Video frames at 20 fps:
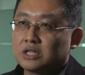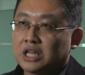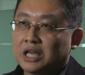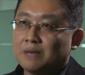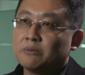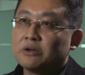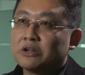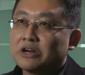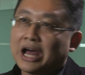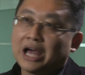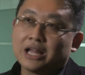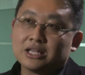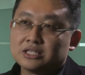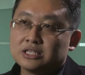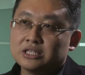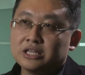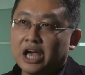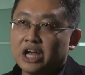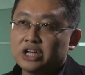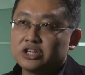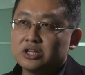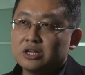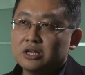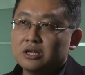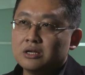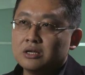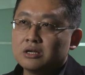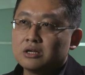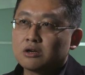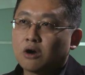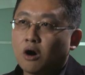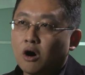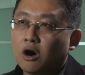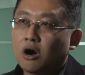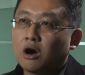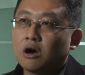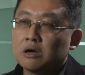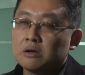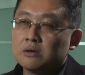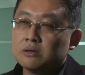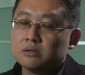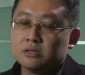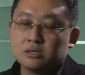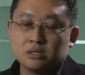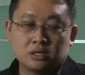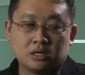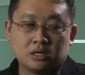Tim Grant, he actually called